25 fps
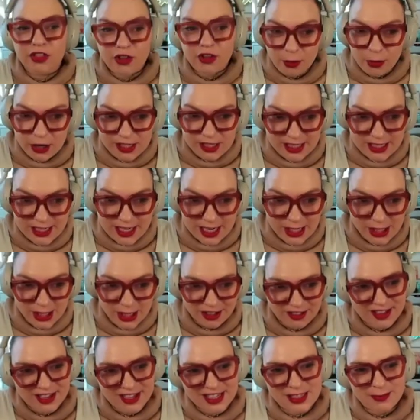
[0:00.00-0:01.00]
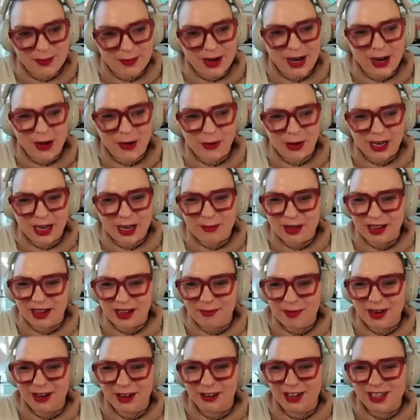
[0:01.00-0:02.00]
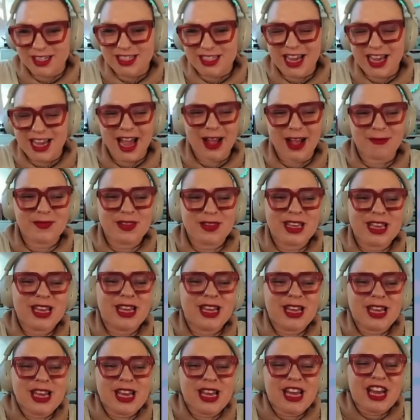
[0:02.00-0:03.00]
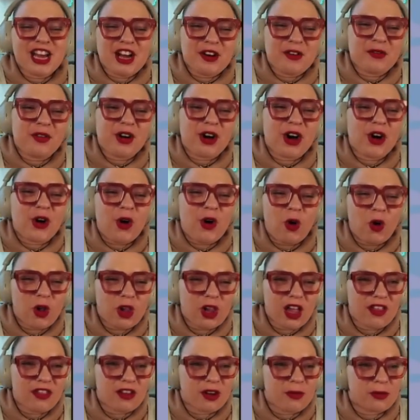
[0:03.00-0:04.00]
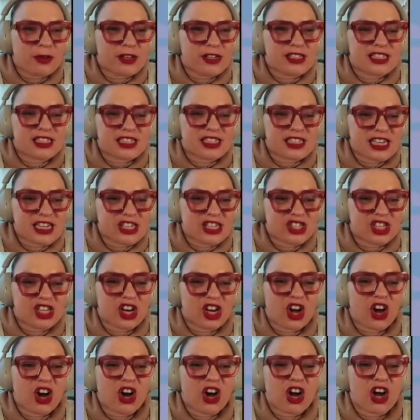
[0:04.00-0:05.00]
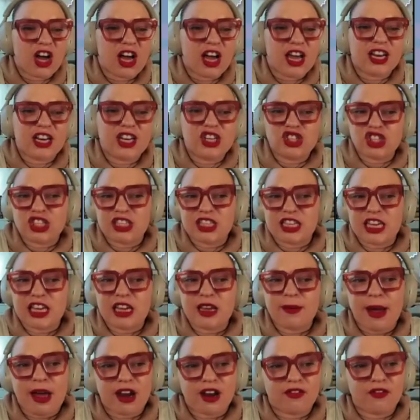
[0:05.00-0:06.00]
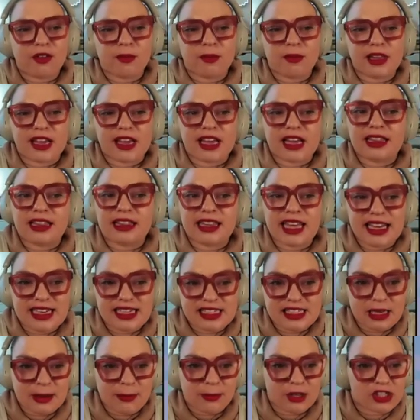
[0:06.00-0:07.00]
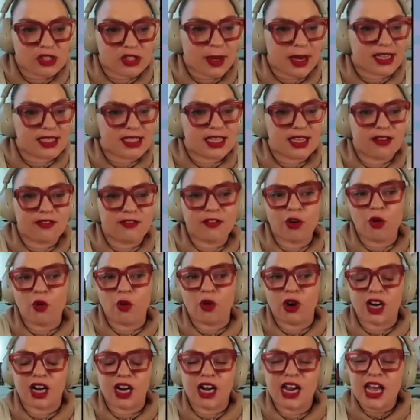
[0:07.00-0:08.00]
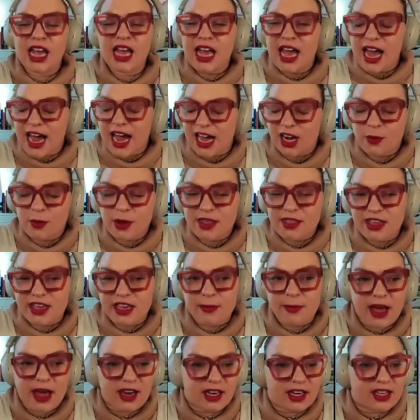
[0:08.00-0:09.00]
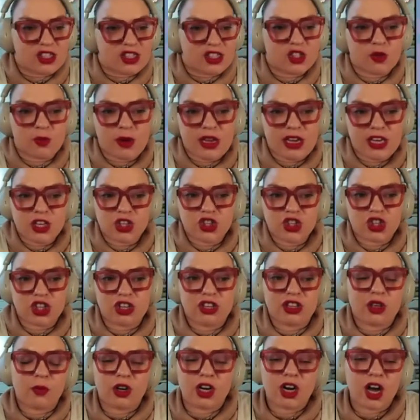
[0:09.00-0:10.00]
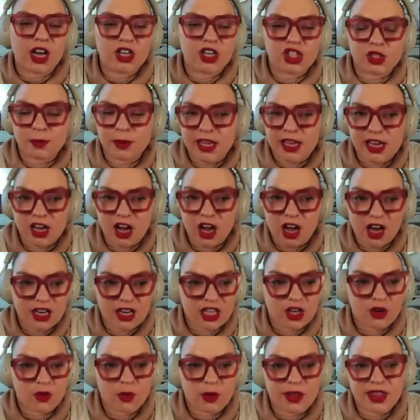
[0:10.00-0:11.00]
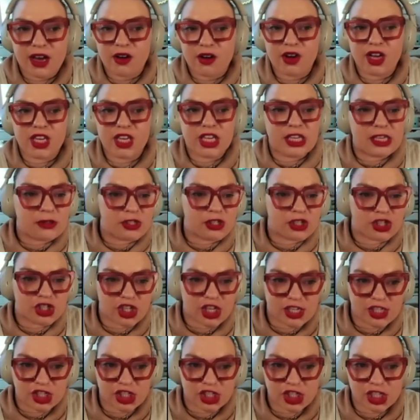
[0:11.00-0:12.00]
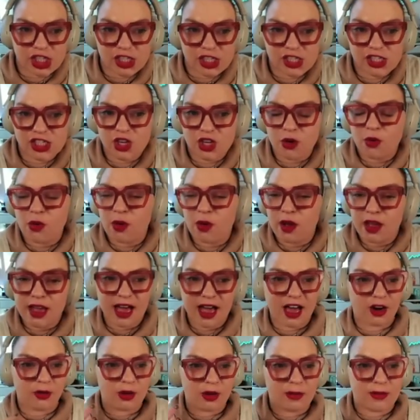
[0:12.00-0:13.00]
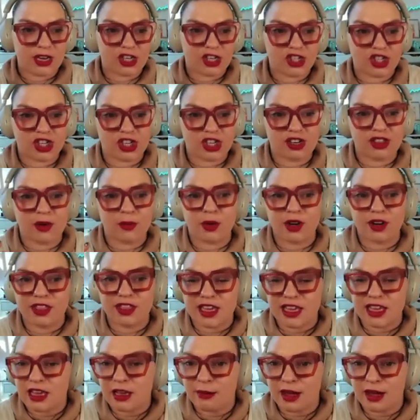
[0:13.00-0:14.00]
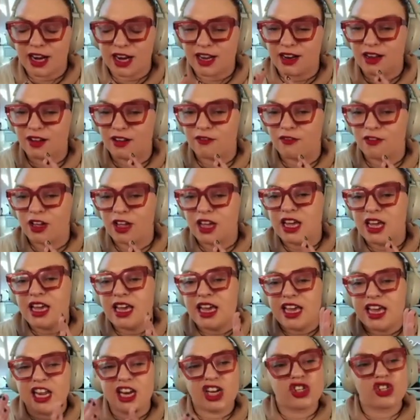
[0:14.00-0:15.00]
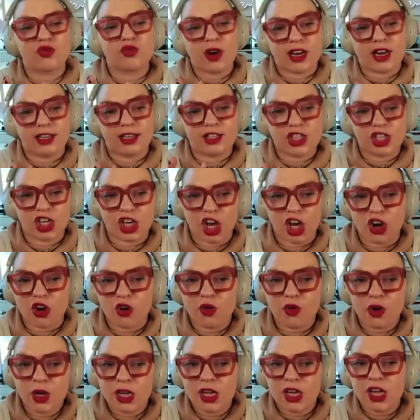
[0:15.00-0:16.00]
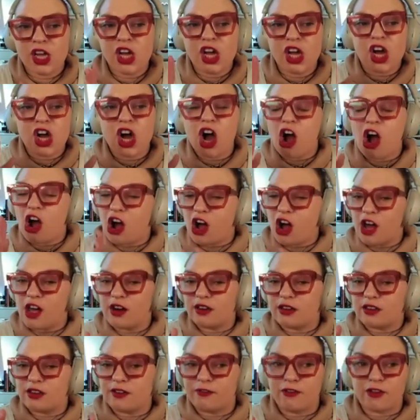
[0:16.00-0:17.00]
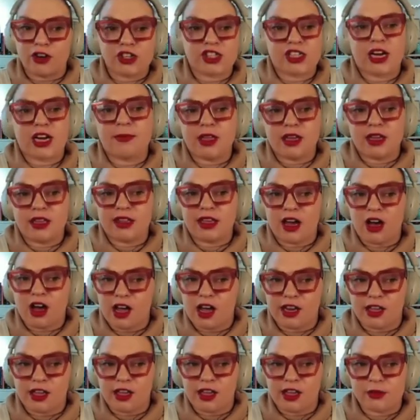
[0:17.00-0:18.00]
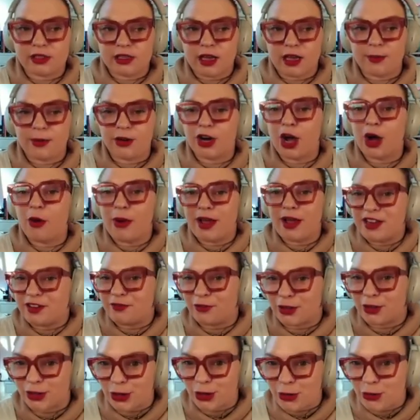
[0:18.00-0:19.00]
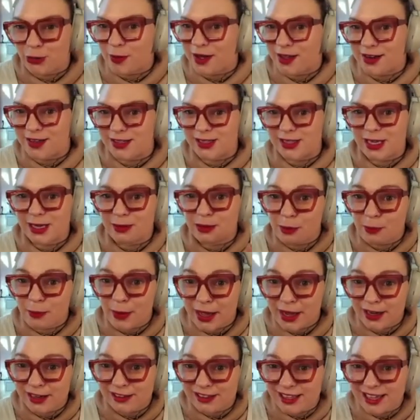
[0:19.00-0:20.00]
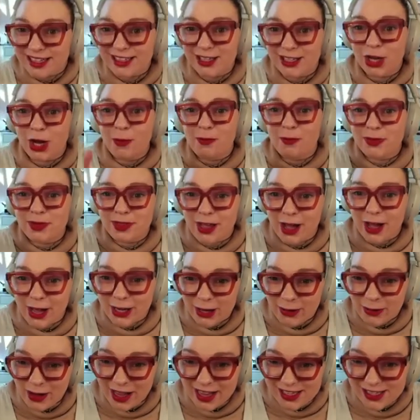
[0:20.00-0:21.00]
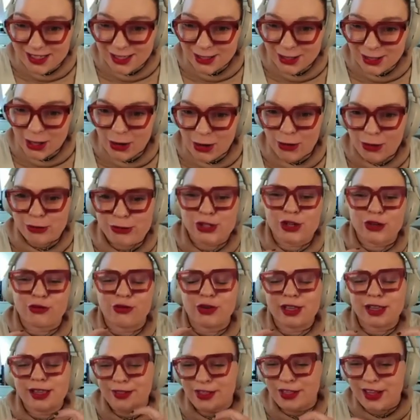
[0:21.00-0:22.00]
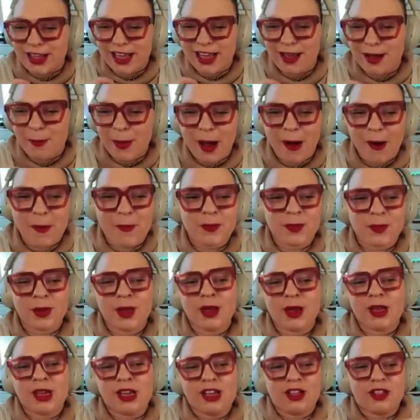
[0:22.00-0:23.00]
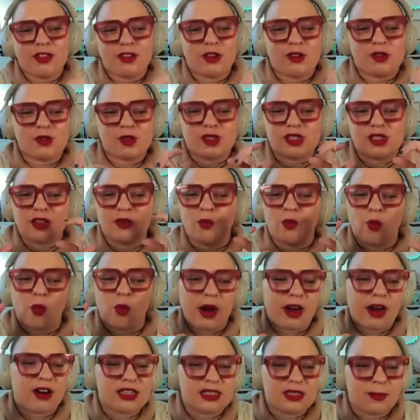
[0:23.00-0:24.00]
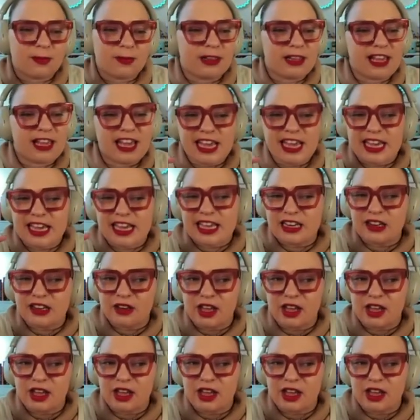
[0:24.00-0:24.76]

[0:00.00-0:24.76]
other presentation on this, but I know we're coming up here on time, a whole other presentation on just thinking about it from like a latency perspective, or how do we think about it? So making sure that we're not just playing audio without a user gesture. So how do we make sure that we're thinking about it of it is ready to go on the first time that the audio is coming? You're not waiting for a load button. It's like the button clicked, oh, audio has to load. So really thinking about those where it's playing